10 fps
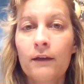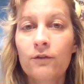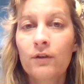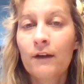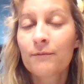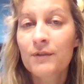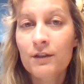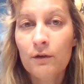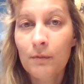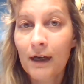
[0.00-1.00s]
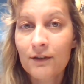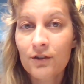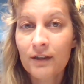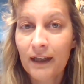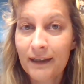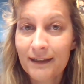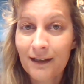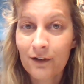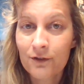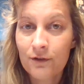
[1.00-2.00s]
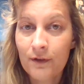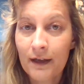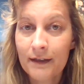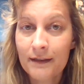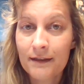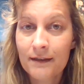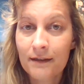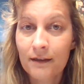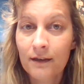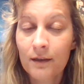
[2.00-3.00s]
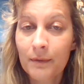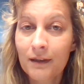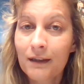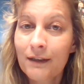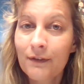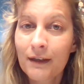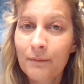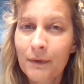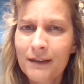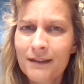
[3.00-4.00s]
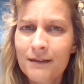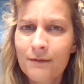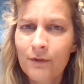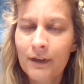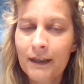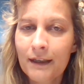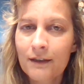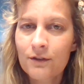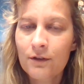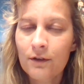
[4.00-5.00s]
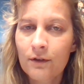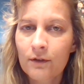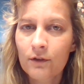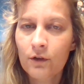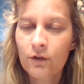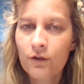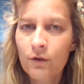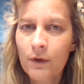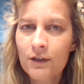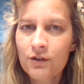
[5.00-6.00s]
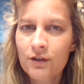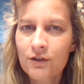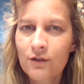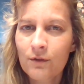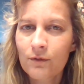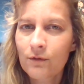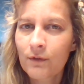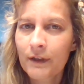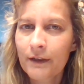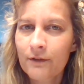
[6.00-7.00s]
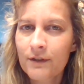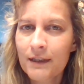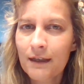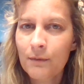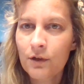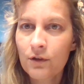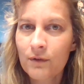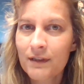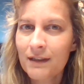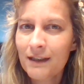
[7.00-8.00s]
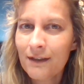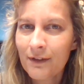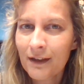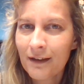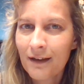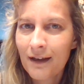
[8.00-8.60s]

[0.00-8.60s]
you love him so much, and then he tells you that he's going to be leaving, but doesn't really answer, your questions. You don't really understand, but he's leaving.